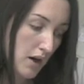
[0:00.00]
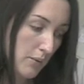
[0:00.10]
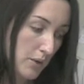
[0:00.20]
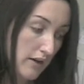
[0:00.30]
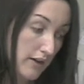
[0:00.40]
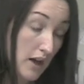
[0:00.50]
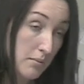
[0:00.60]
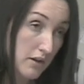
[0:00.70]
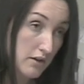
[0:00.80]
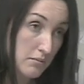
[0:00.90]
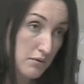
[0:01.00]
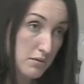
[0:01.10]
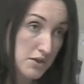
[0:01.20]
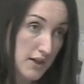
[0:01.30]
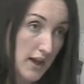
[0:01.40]
We have a helpline number,
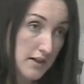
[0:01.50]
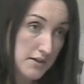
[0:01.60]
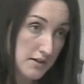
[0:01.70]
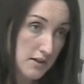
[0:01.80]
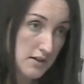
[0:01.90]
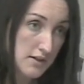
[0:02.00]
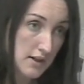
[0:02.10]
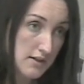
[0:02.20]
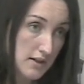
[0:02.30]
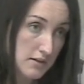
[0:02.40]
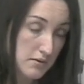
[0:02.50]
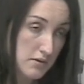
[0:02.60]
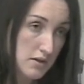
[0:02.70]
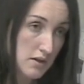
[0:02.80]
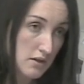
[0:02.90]
which again is accessible
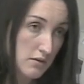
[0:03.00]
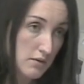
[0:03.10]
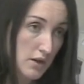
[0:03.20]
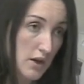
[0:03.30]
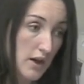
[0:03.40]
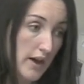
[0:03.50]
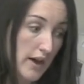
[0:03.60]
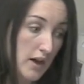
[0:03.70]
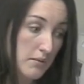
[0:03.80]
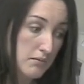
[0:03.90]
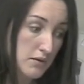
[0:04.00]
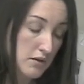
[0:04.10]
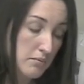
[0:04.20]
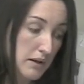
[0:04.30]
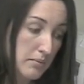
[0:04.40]
to
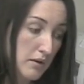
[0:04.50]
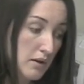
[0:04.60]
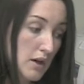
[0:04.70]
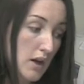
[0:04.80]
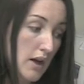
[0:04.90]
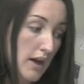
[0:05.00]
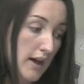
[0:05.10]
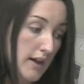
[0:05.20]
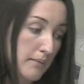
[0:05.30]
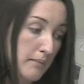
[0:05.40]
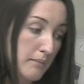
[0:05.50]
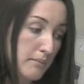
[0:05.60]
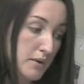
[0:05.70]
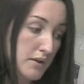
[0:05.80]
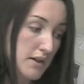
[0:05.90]
young people.
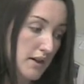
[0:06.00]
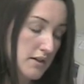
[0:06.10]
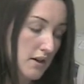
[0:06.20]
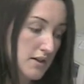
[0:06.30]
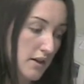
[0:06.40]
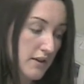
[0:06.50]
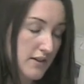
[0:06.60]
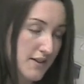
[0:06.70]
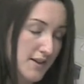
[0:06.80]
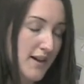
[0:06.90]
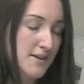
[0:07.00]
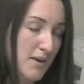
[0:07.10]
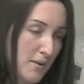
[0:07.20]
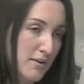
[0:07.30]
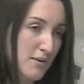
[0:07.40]
But I don't think that's as
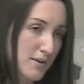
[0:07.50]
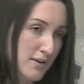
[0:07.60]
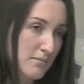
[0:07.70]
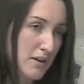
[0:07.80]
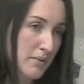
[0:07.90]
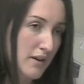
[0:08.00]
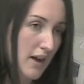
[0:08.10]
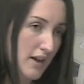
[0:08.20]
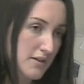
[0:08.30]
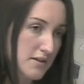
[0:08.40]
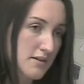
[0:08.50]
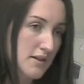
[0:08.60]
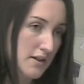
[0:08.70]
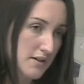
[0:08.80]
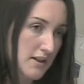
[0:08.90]
popular with young people as
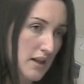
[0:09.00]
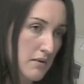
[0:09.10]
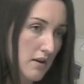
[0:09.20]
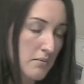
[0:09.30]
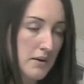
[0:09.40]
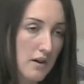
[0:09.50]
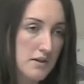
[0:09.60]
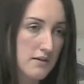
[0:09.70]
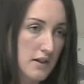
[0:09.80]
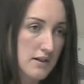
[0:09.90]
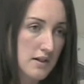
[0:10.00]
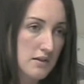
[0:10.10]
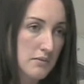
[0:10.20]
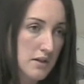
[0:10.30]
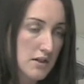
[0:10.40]
things like the email are because of the
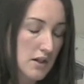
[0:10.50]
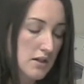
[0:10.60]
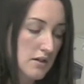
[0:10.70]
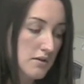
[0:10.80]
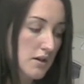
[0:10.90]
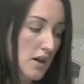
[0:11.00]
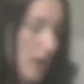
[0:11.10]
accessibility issues.